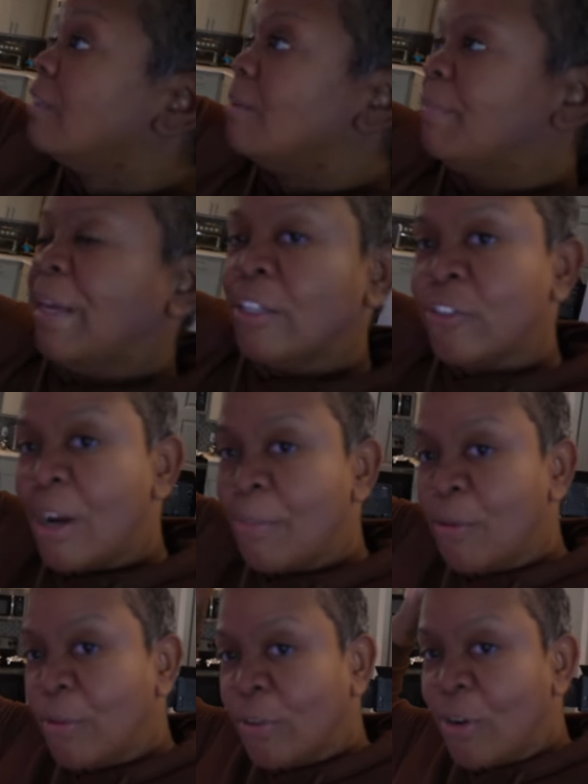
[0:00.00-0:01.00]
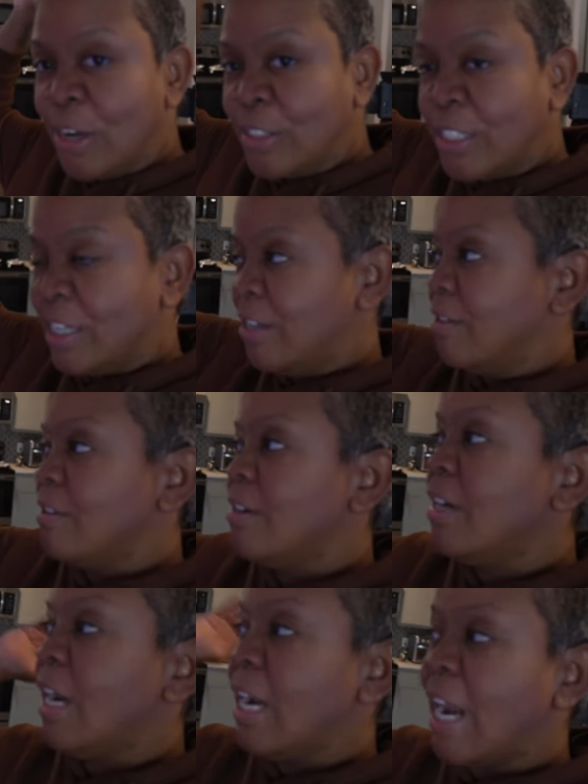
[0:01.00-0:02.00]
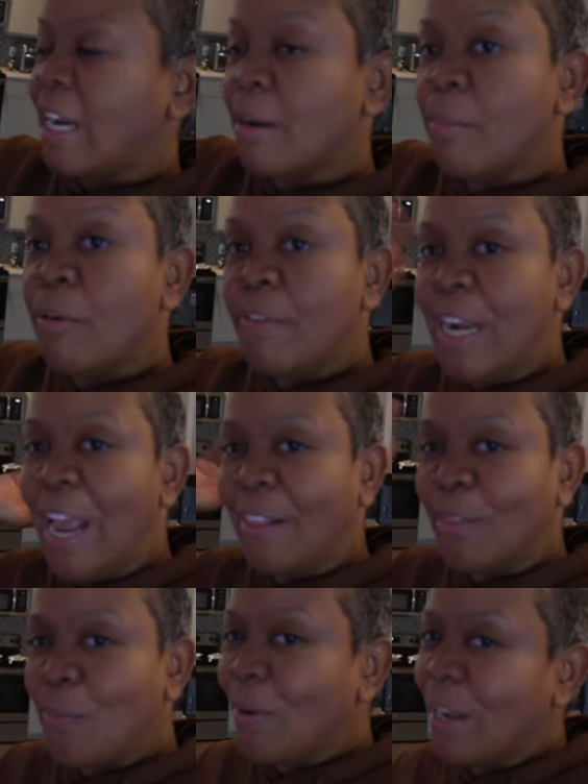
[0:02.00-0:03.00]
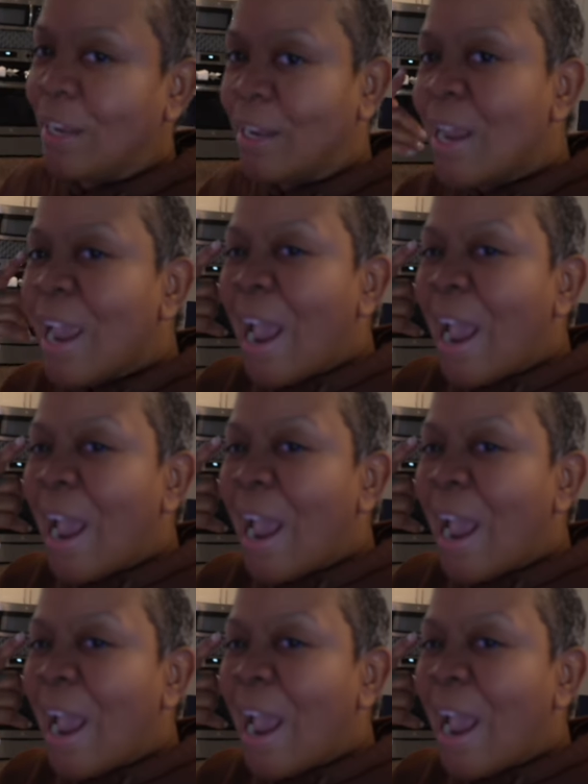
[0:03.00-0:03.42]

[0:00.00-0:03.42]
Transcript: the backdrop going across here and I can move it out the way.